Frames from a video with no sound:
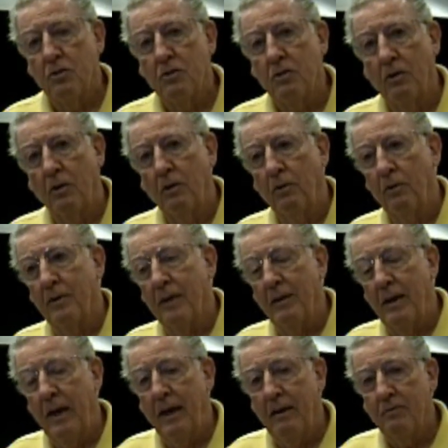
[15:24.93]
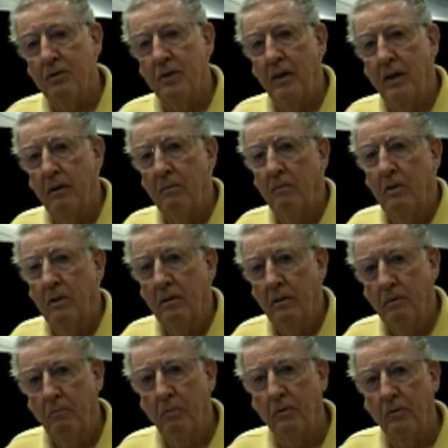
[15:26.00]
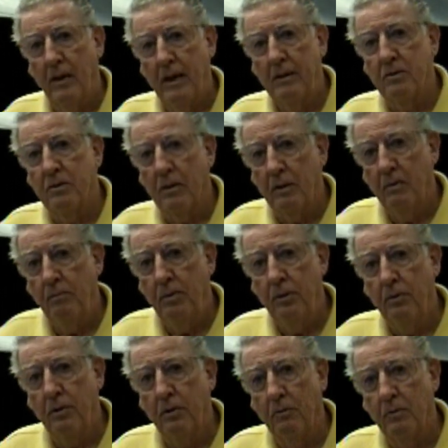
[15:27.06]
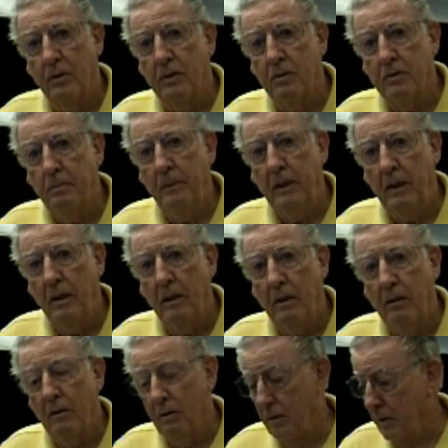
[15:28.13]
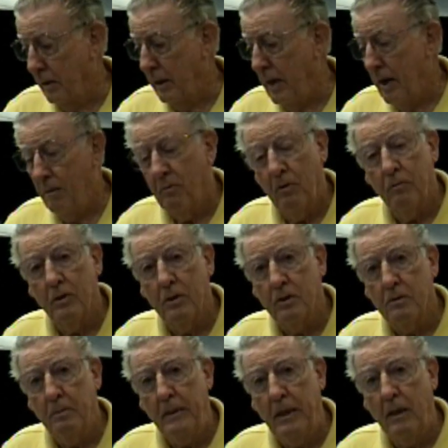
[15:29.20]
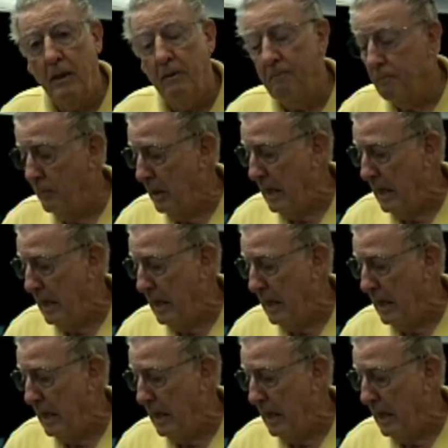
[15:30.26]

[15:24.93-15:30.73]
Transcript: So the nav set provides the computer with the speed, or the camera with the speed,